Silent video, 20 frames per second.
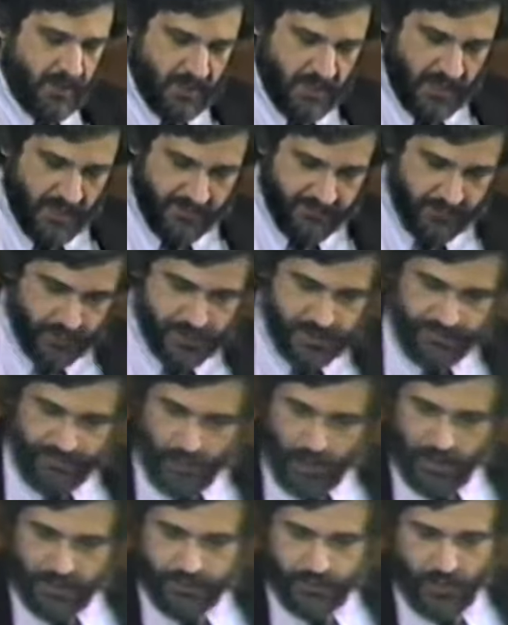Uh, first of
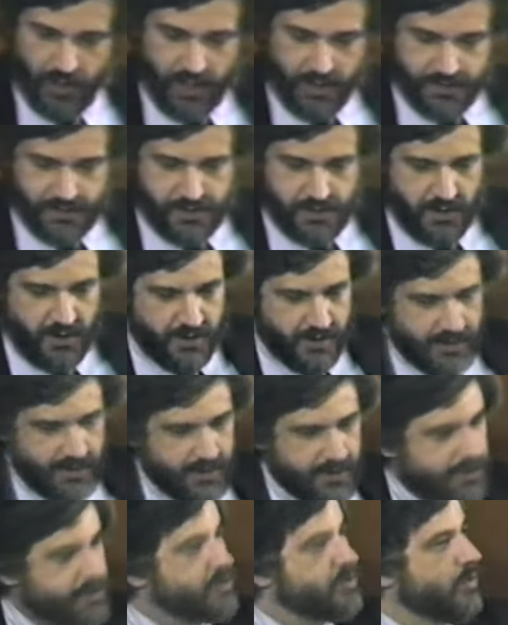all, drugs
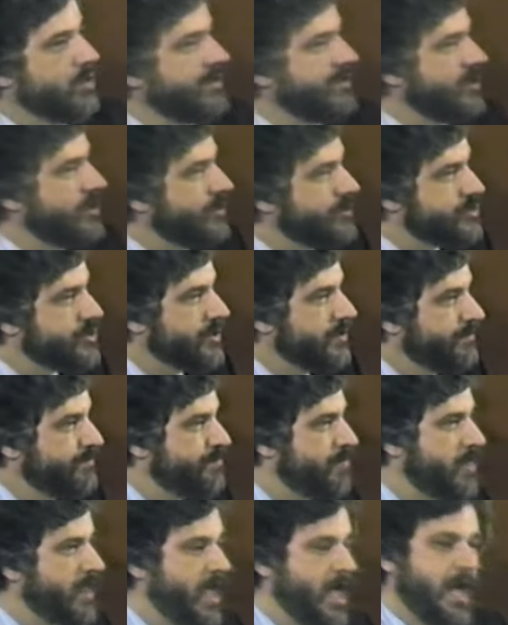destroy the user,
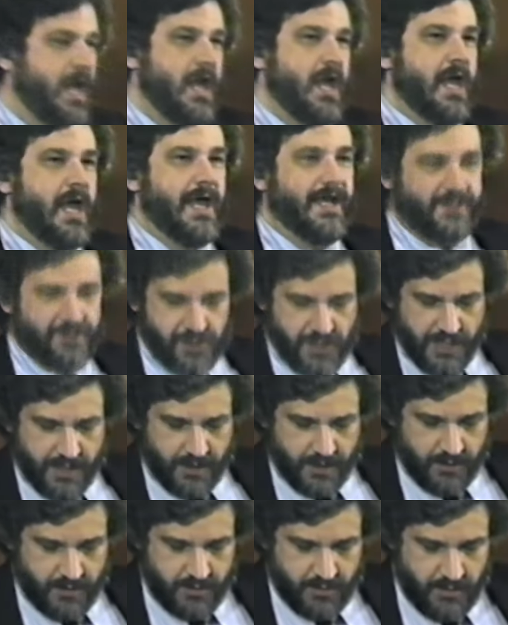and
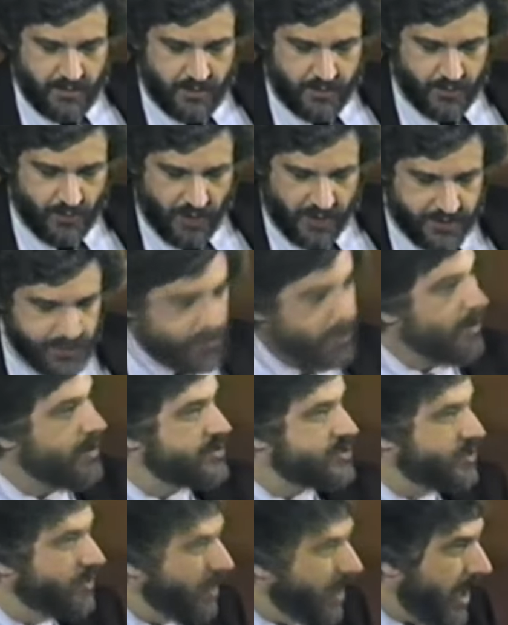second, drugs
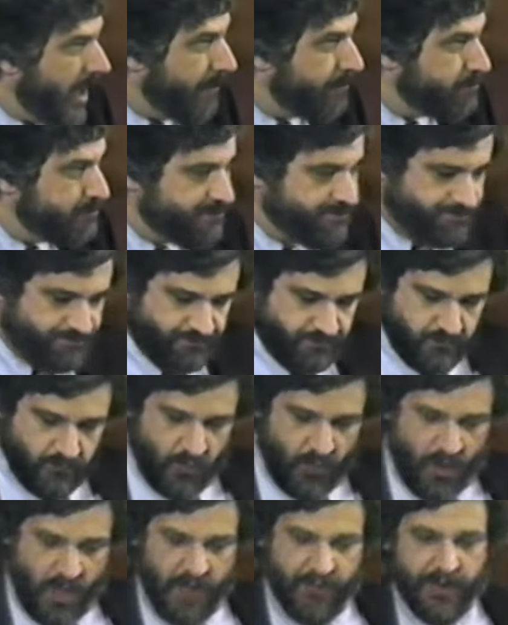cause crime
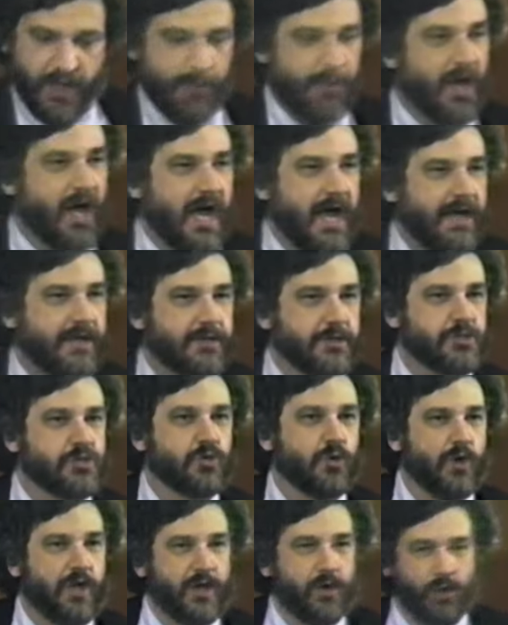thereby
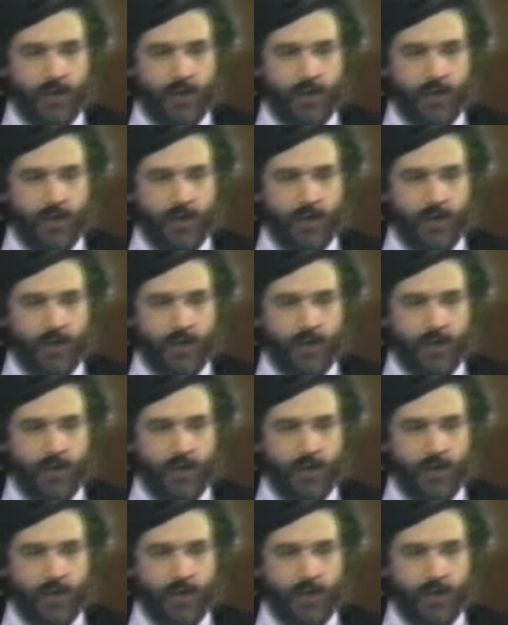destroying